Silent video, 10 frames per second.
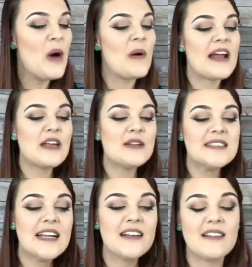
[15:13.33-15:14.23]
When I used
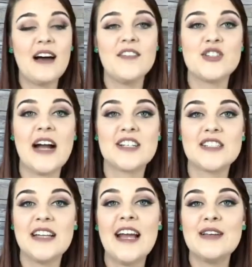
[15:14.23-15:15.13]
to hear the law of
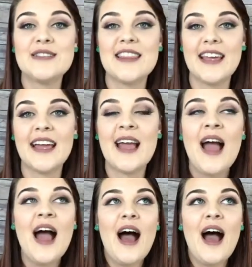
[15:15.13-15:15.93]
attraction, I used to think,